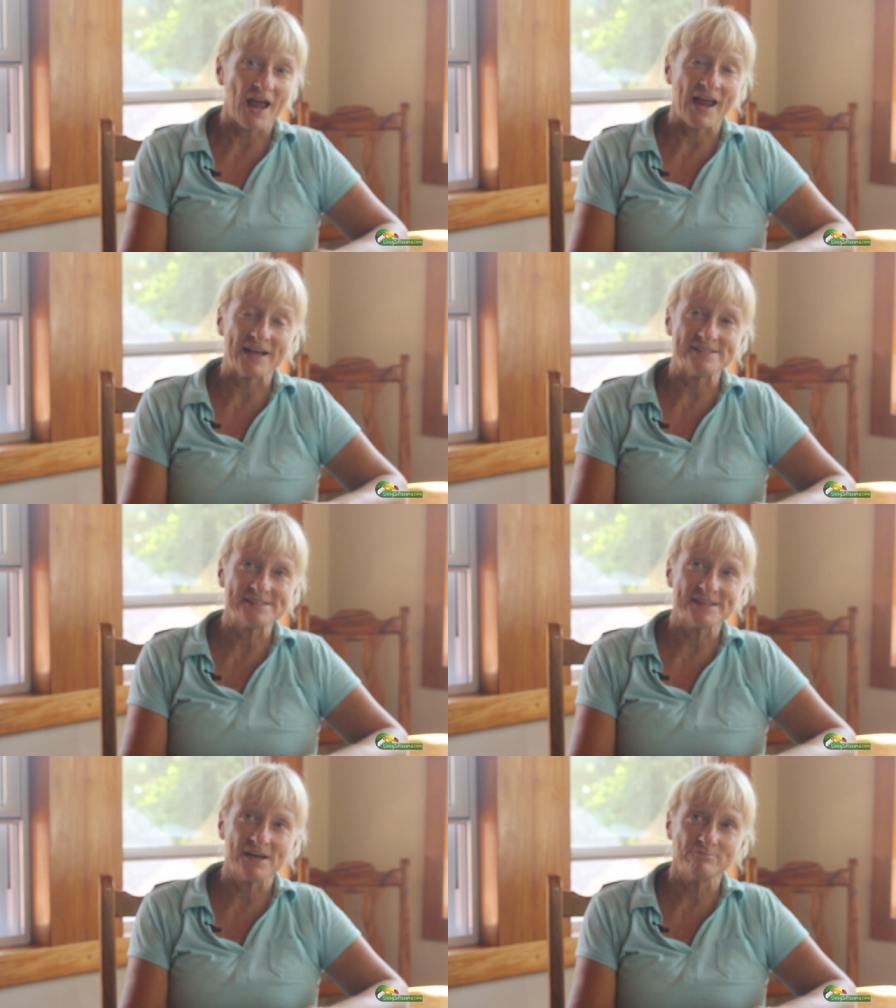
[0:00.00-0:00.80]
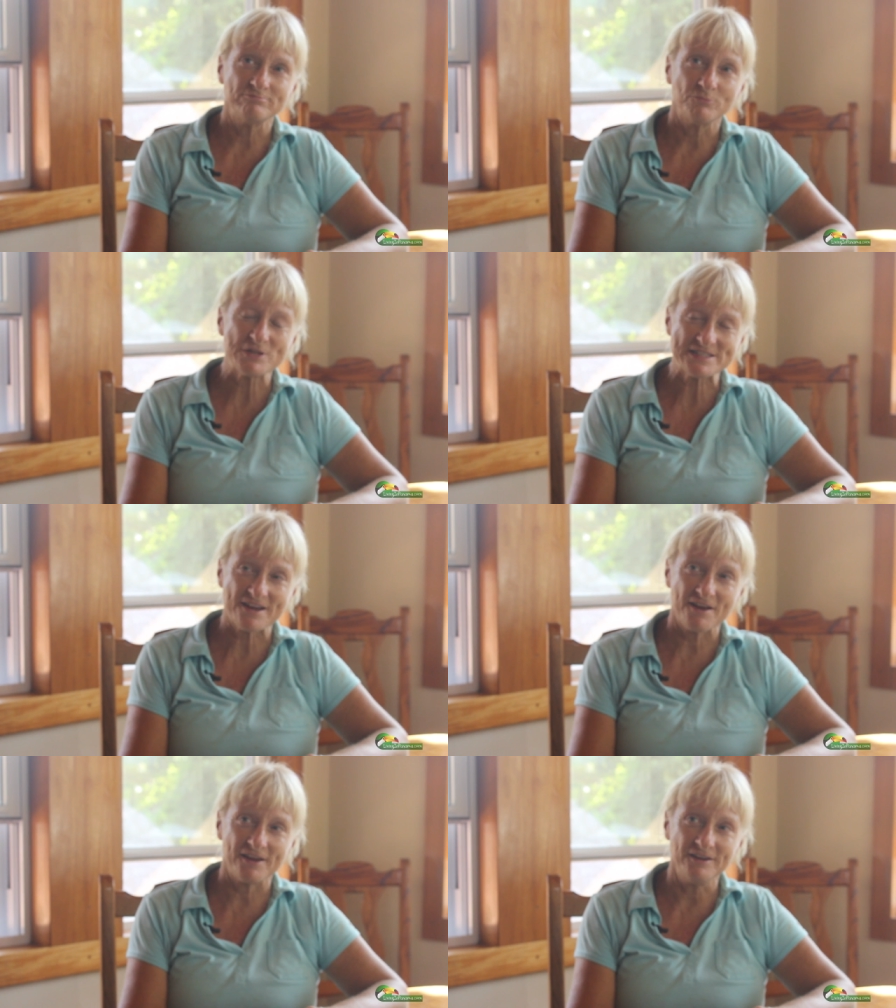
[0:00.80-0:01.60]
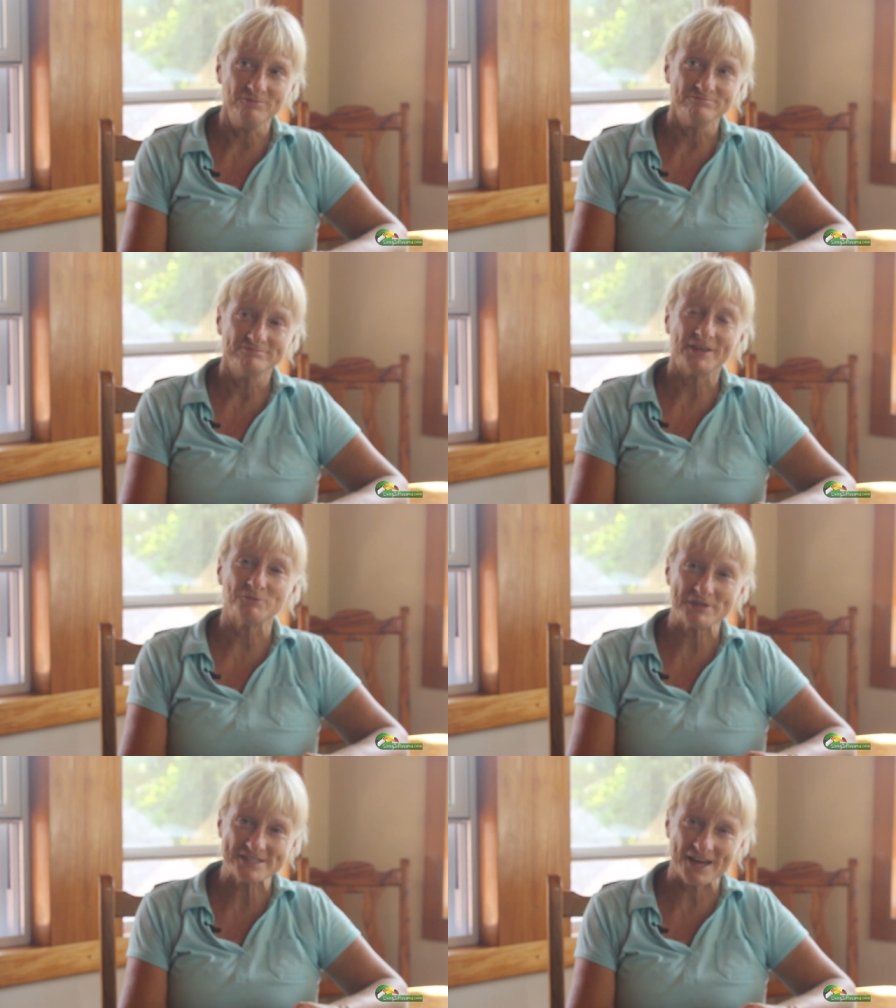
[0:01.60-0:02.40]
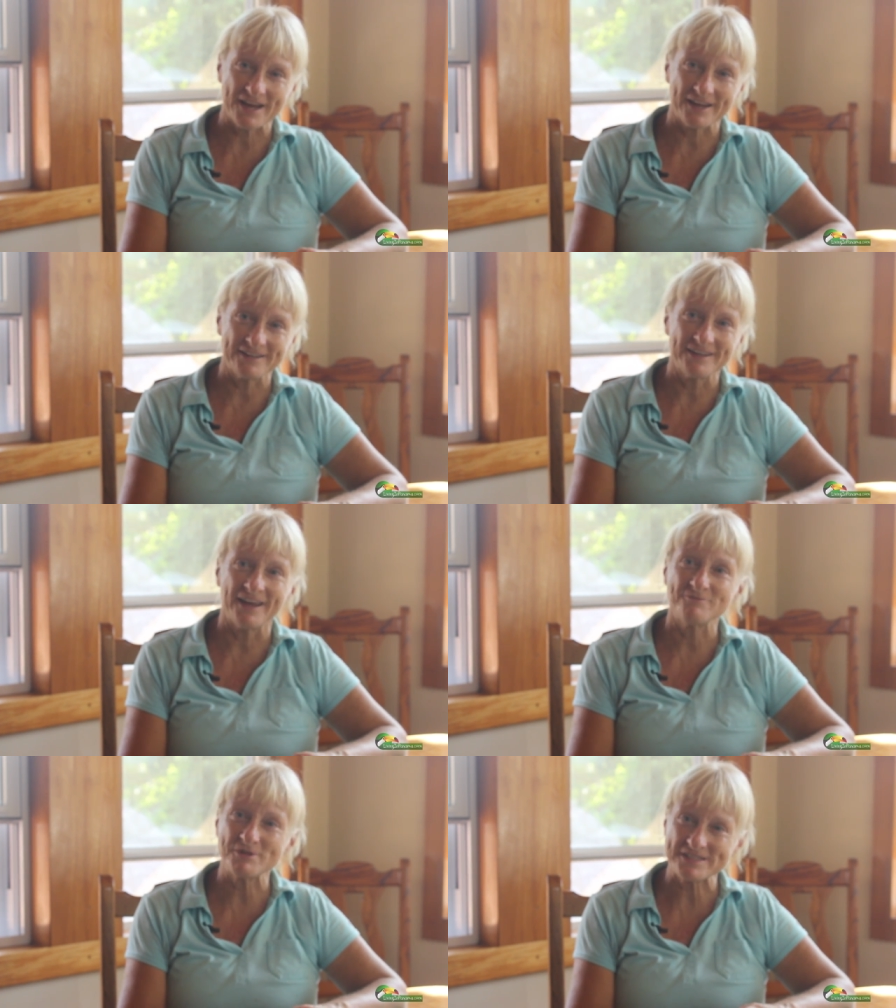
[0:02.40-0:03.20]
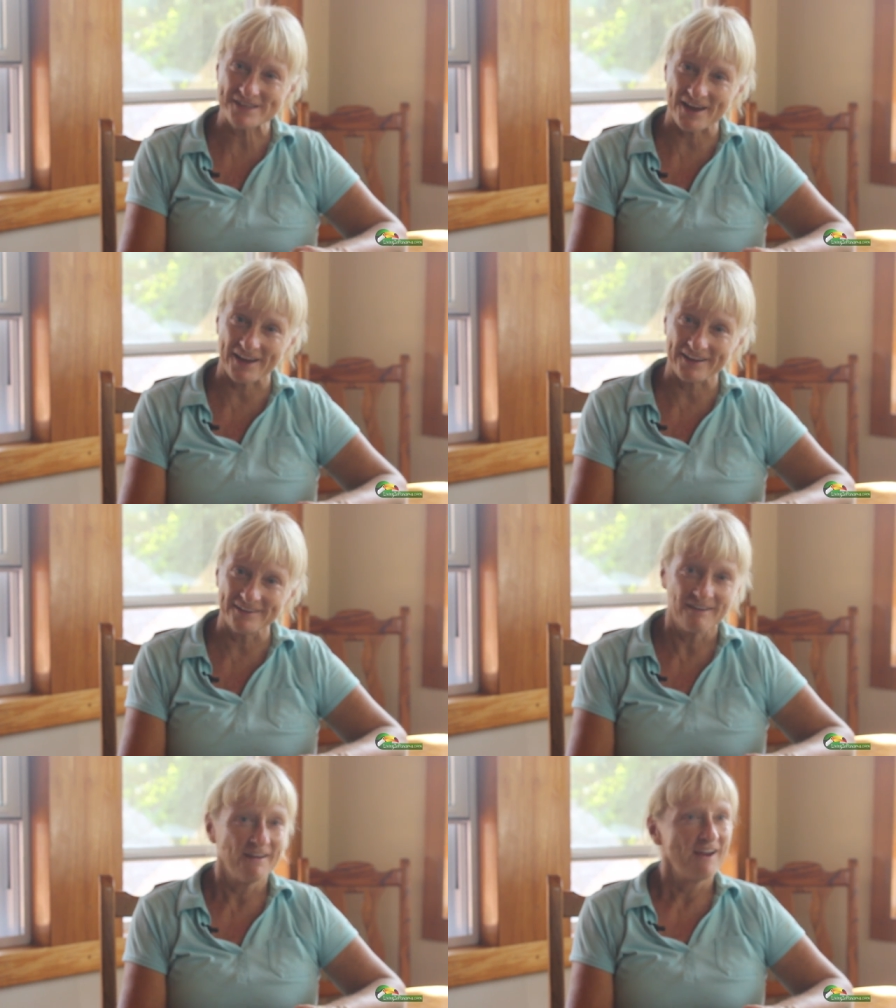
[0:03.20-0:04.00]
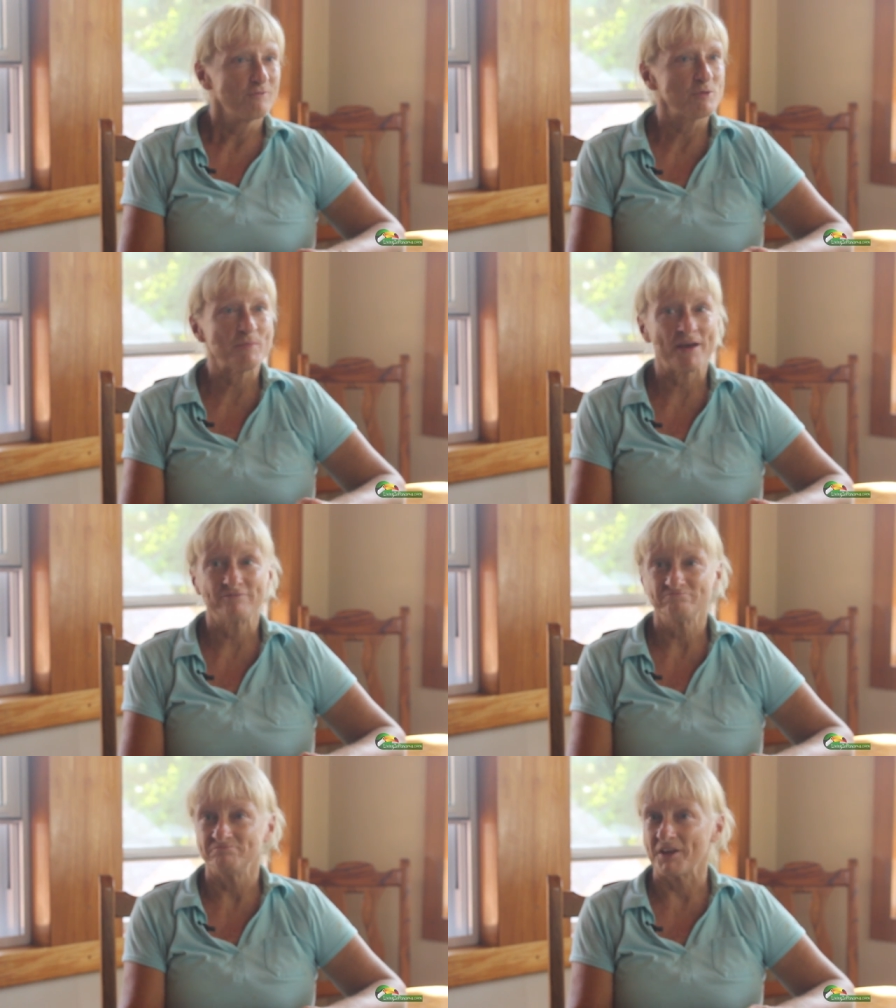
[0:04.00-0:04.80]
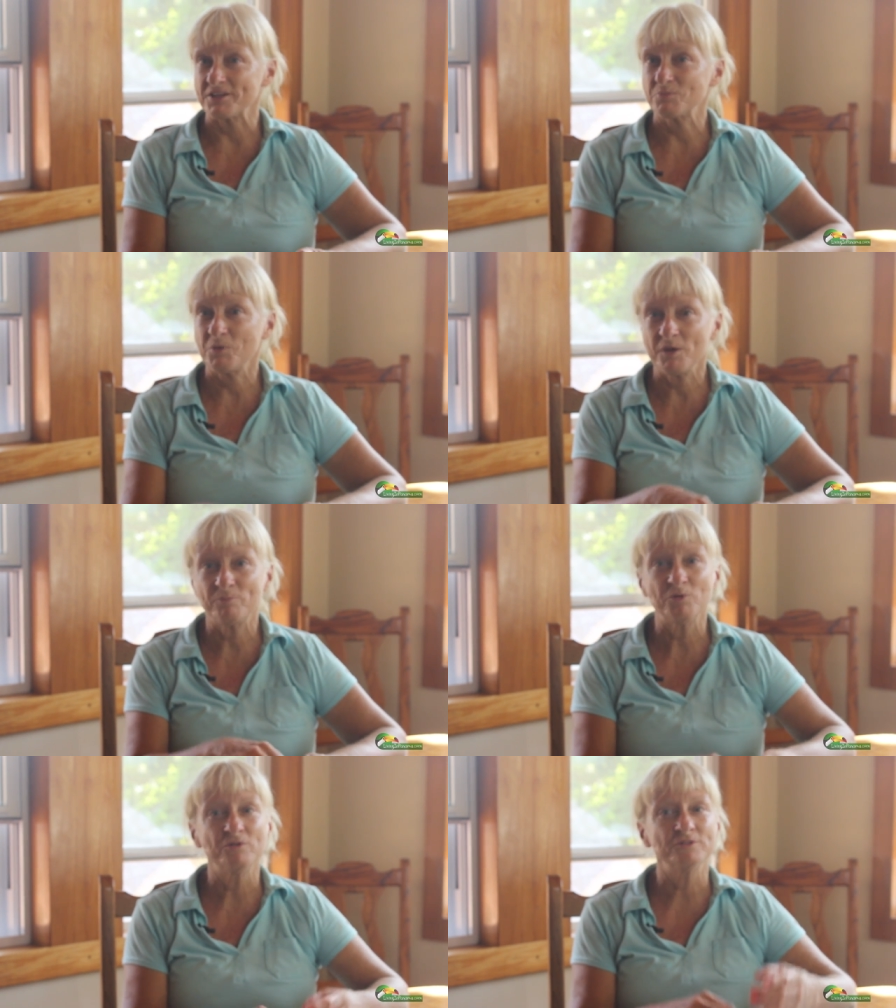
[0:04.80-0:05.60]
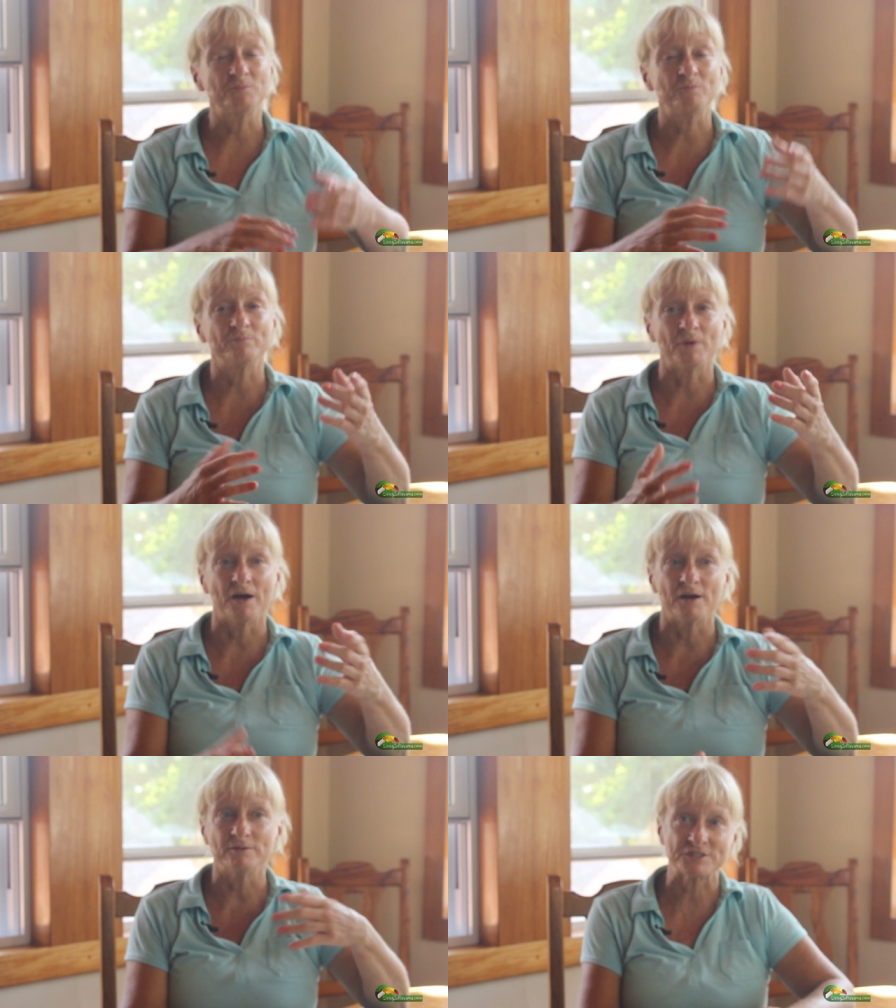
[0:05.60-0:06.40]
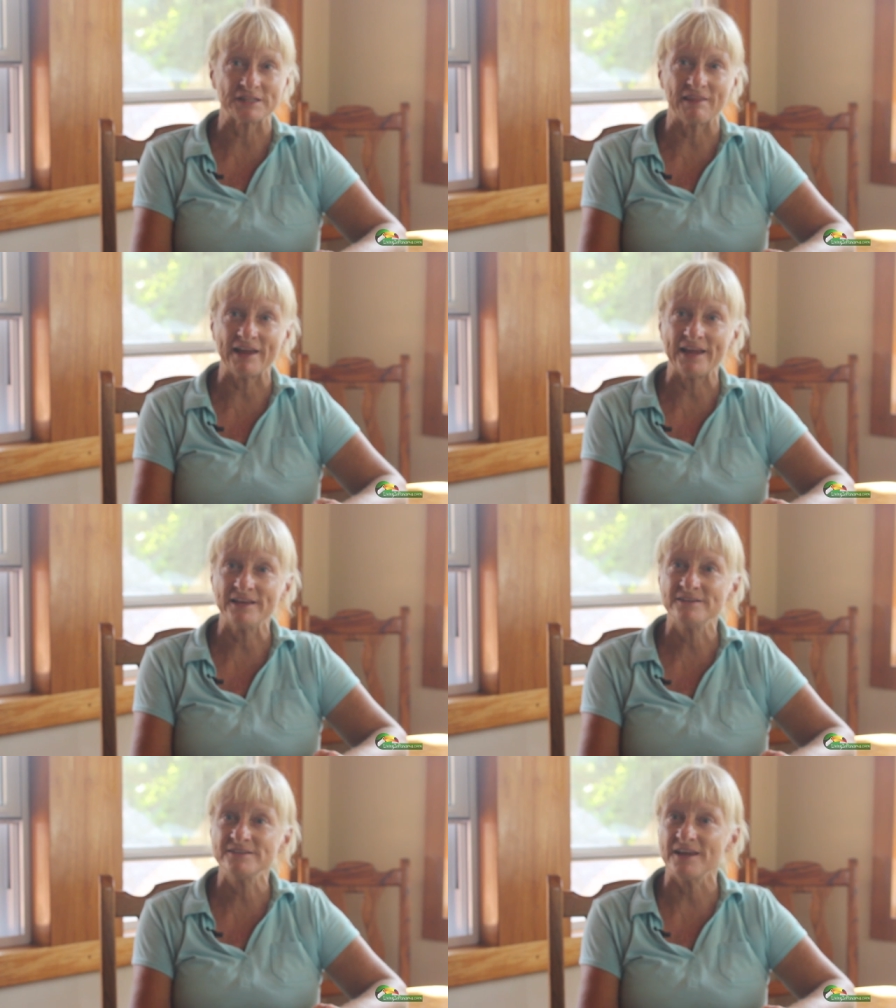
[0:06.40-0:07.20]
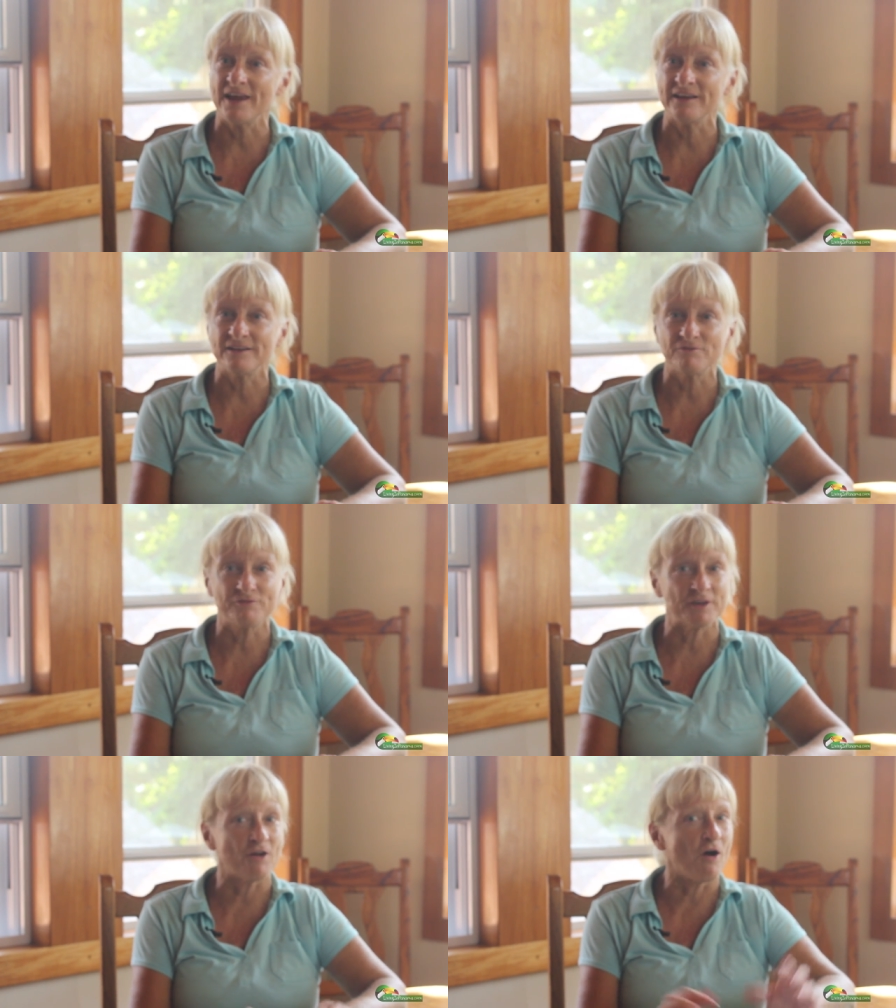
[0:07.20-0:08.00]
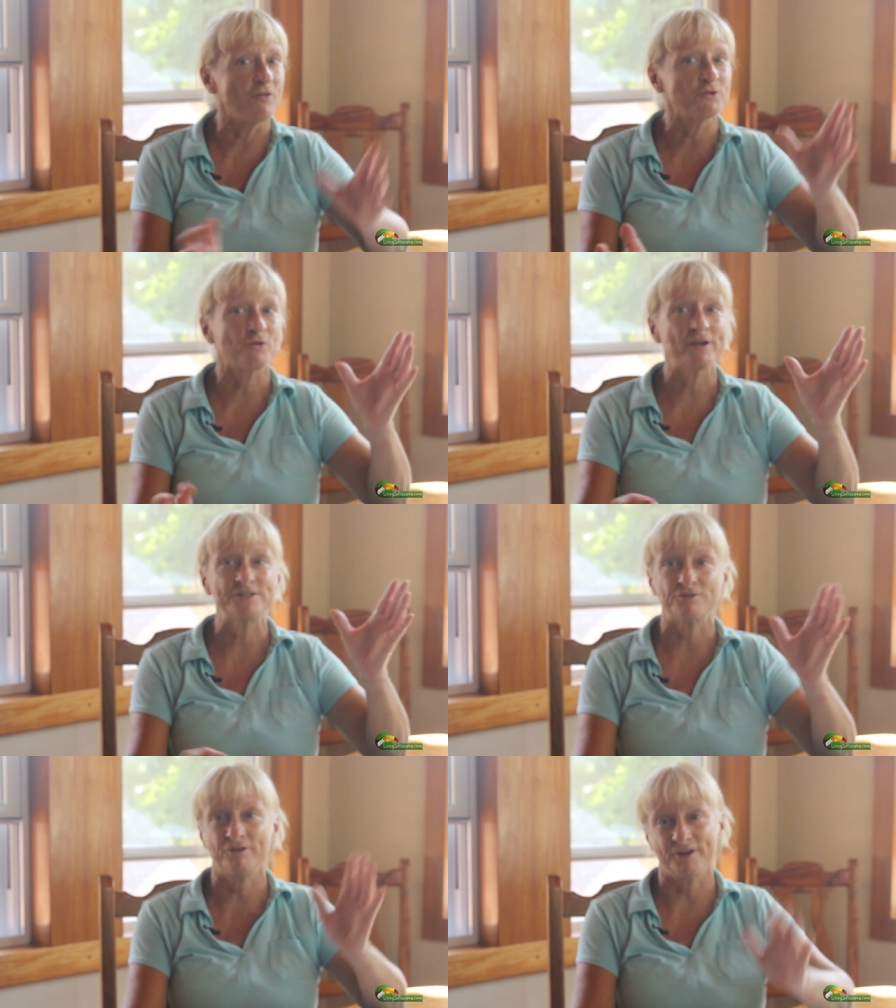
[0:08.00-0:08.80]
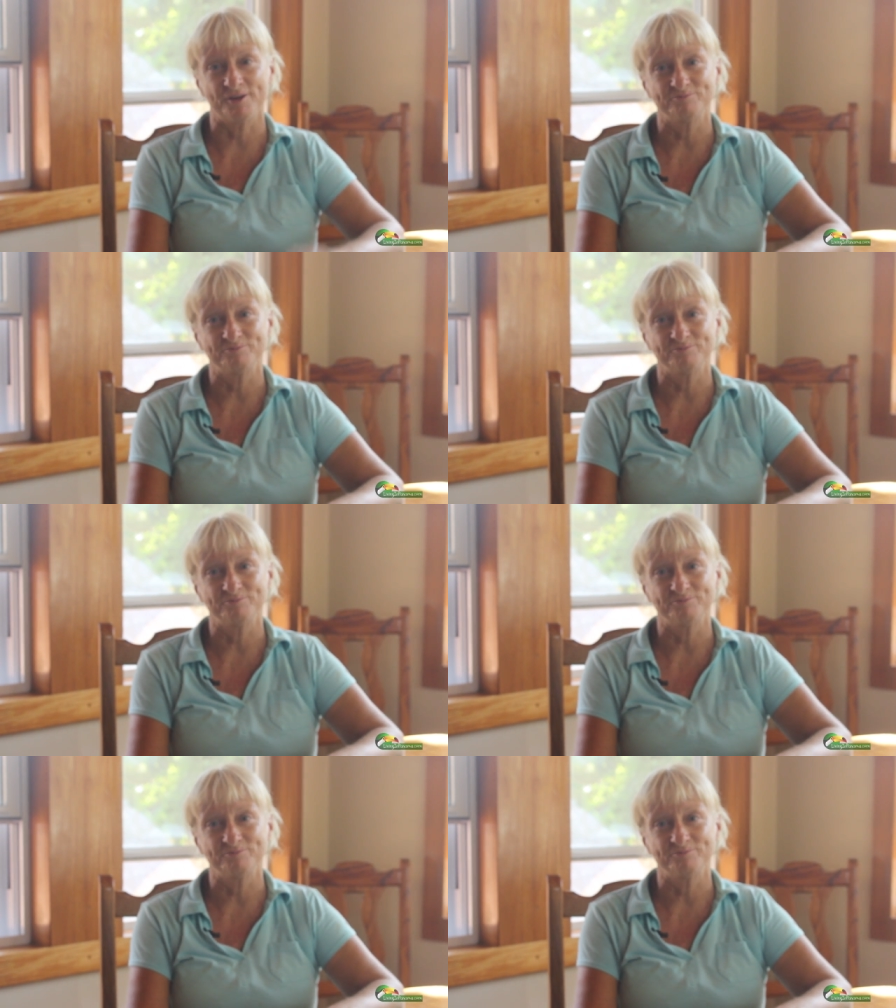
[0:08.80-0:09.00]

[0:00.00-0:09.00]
And um, we stayed and we stayed and we stayed. We met nice people, uh, did land, and it fit all the criteria.